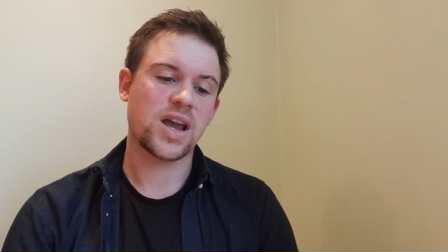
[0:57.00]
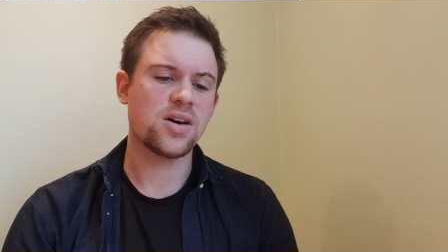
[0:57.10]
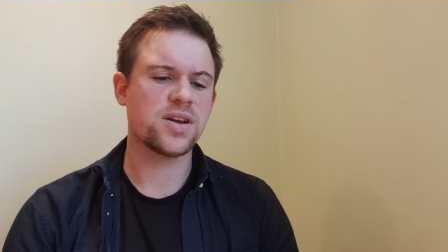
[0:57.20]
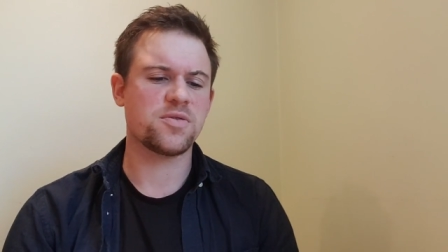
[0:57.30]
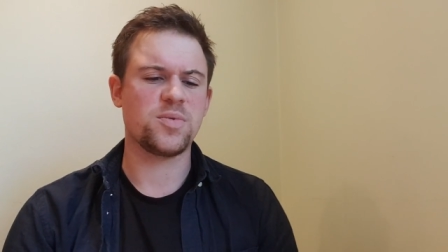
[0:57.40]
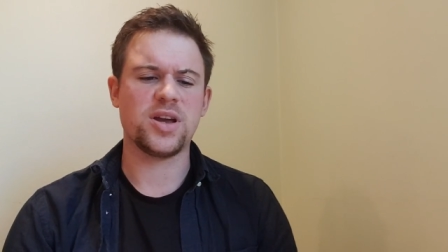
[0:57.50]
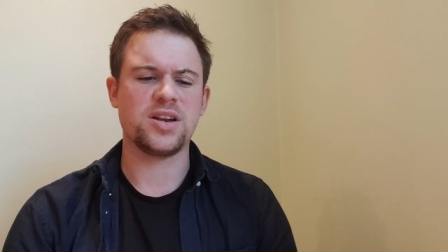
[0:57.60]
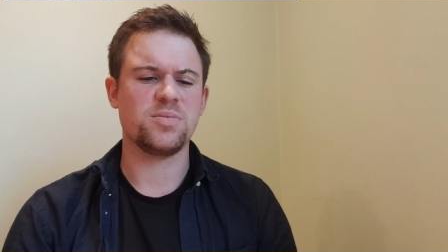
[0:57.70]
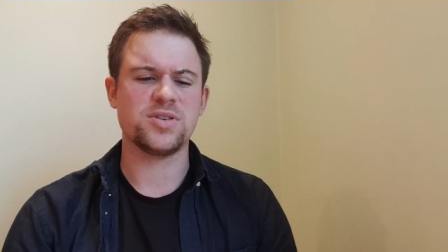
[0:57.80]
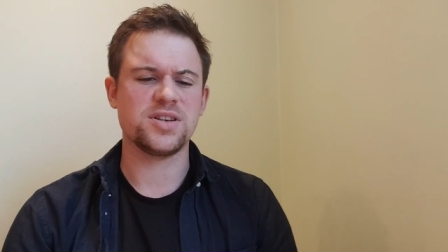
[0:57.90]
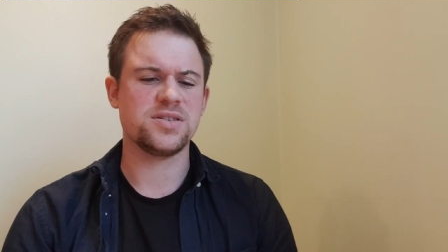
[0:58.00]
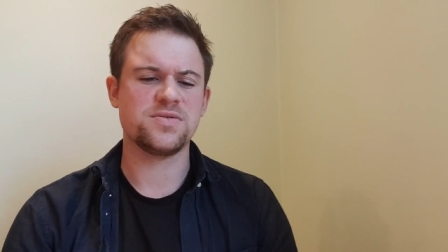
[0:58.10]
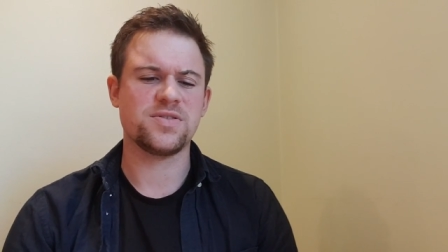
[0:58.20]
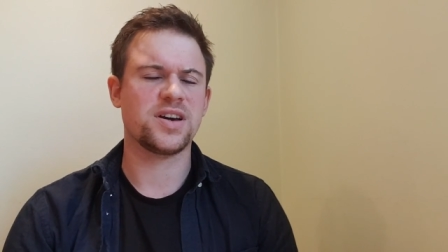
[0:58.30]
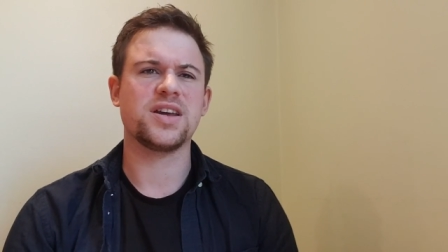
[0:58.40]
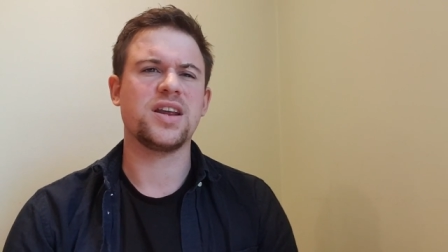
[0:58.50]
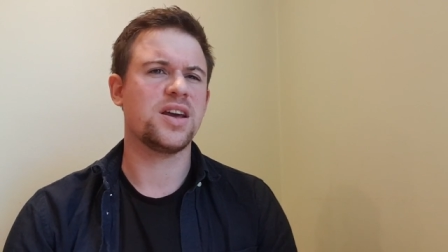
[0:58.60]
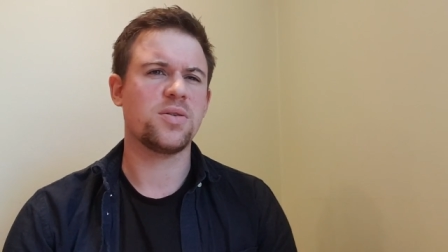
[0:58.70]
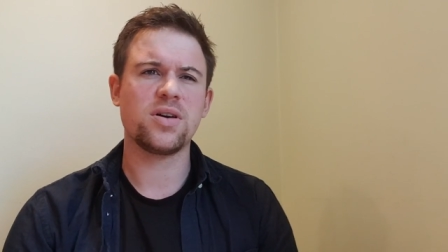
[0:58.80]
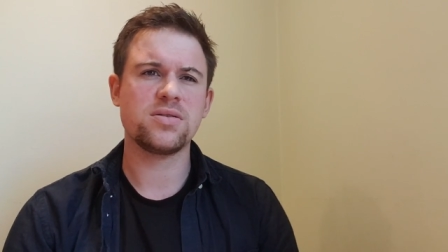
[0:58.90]
I'll never be anybody's fucking
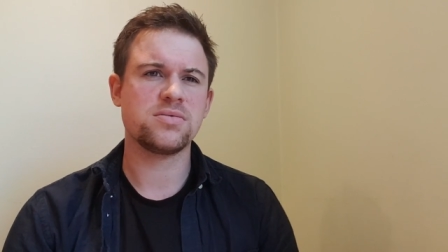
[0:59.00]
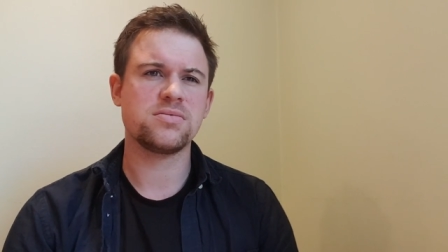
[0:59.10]
hero,